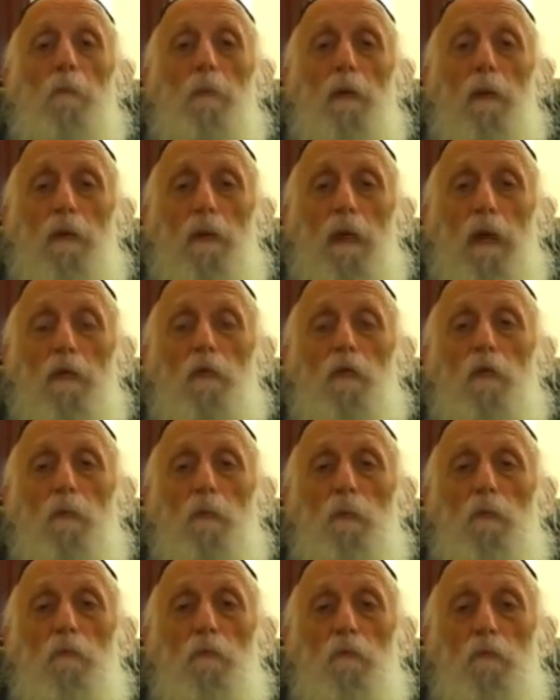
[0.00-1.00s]
My
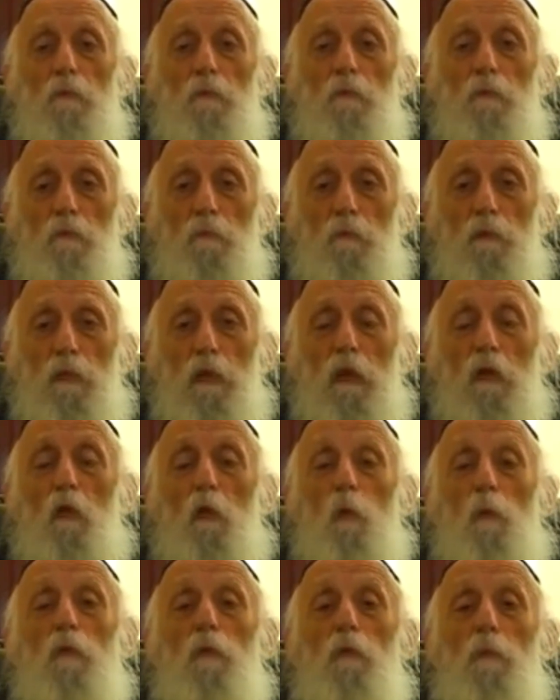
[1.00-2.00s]
concept of
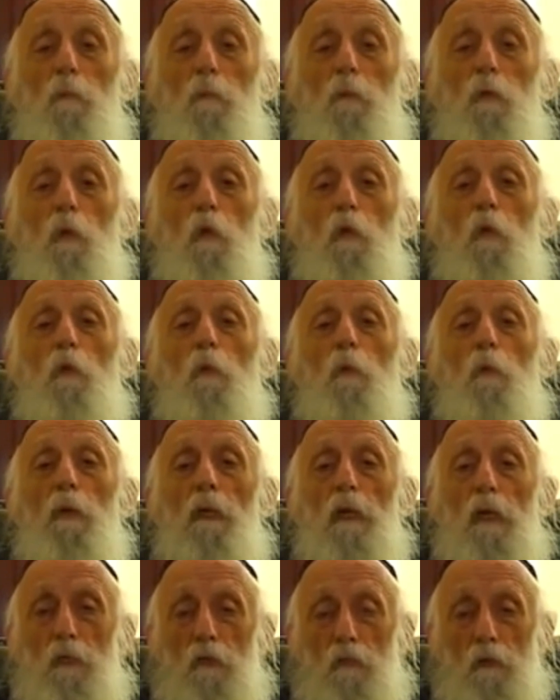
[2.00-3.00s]
vacation was pure
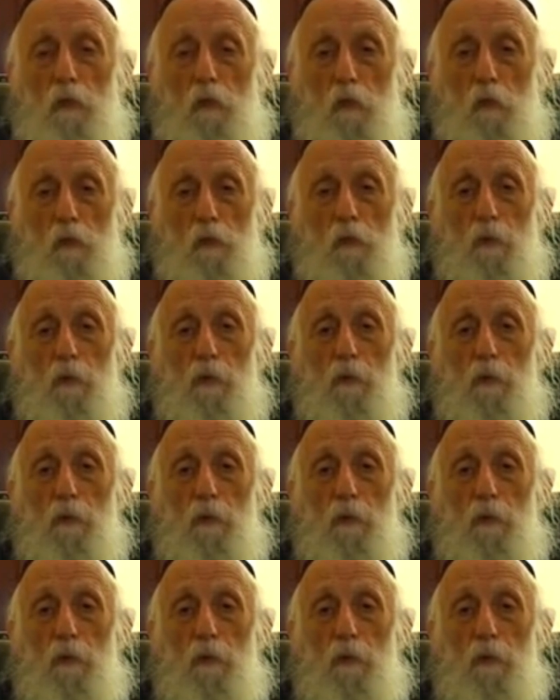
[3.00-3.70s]
relaxation.